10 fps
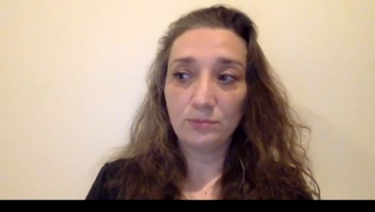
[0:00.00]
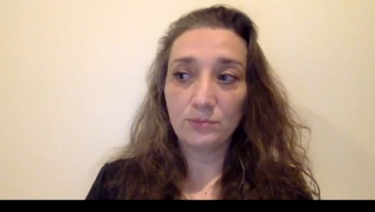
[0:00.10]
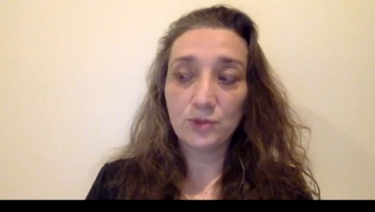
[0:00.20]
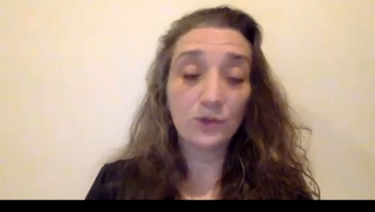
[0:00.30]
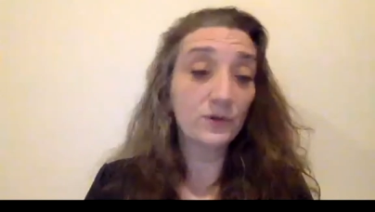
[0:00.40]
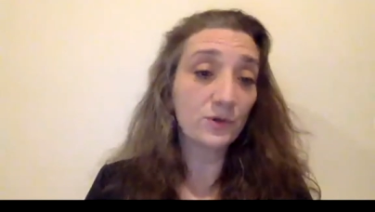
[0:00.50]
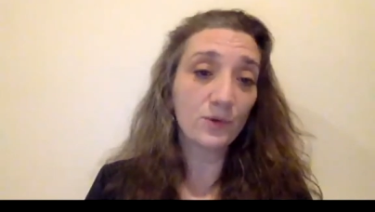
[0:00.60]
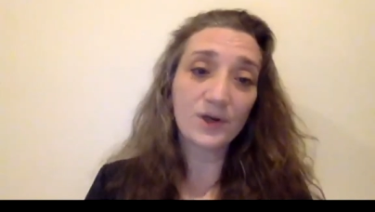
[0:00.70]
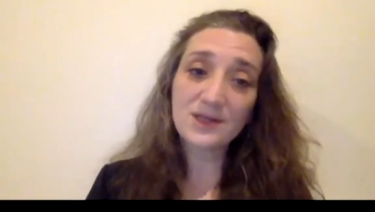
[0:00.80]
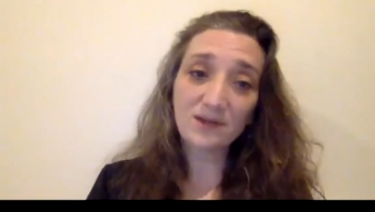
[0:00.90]
children who
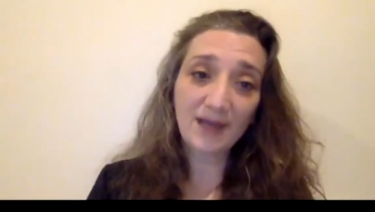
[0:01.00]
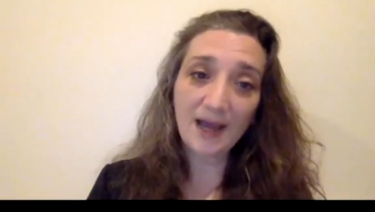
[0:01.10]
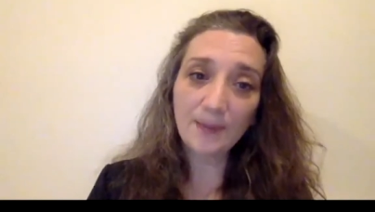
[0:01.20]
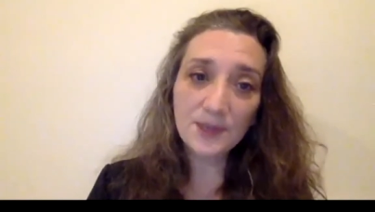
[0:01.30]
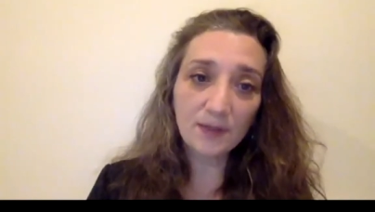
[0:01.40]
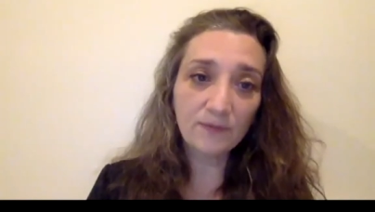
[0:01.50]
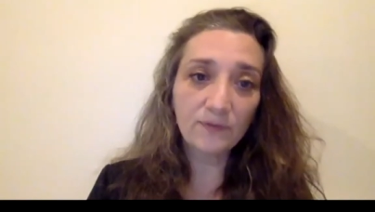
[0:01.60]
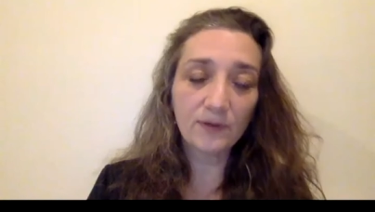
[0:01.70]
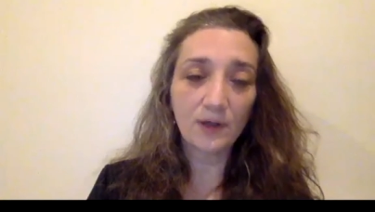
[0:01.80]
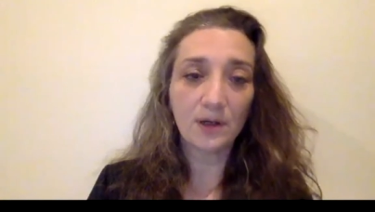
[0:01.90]
are still captive
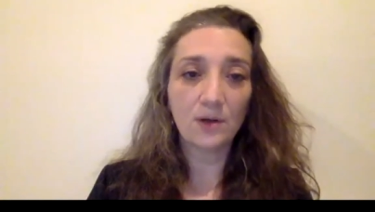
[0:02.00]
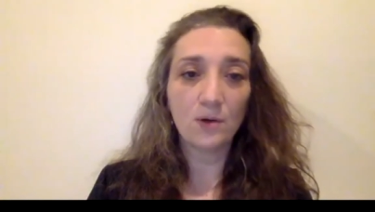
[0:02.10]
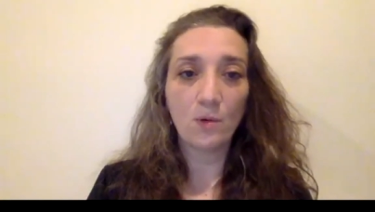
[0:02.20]
uh,